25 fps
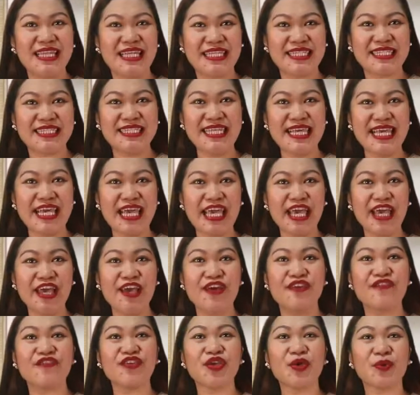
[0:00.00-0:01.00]
let's see
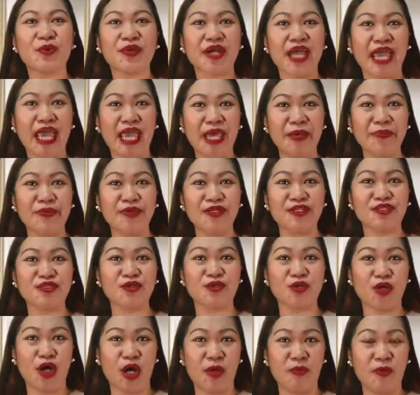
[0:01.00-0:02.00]
if you were able
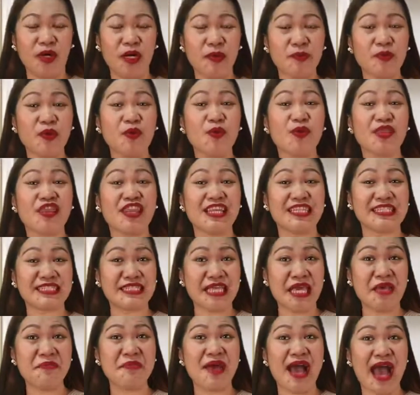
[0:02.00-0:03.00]
to come up with the
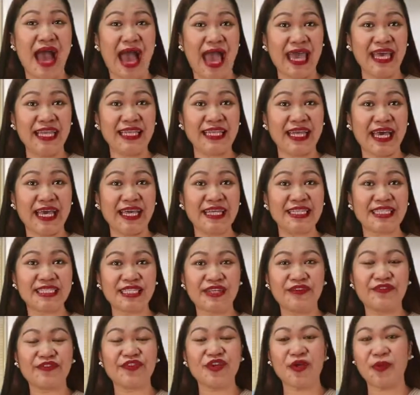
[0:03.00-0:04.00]
same
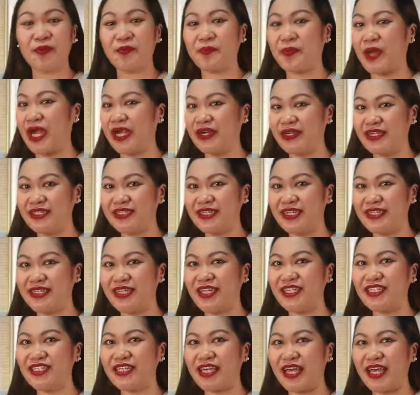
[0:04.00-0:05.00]
highlights of
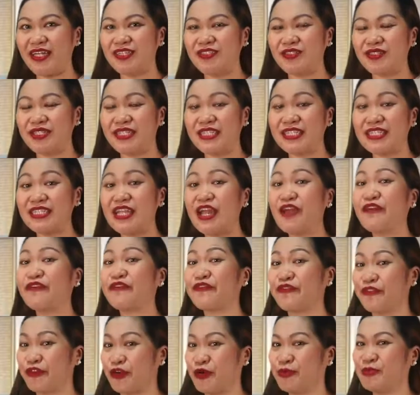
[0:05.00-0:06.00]
comparison and contrast
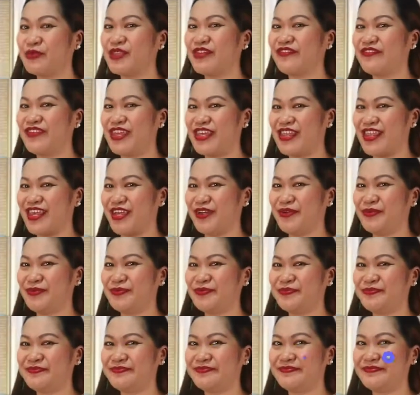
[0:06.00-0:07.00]
from the
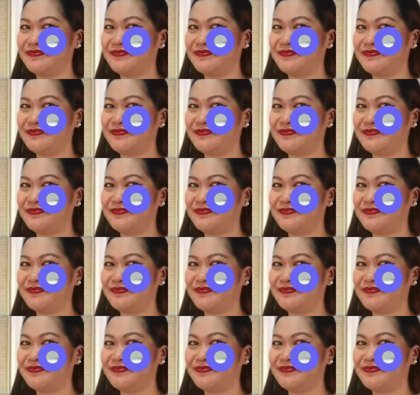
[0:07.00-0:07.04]
video.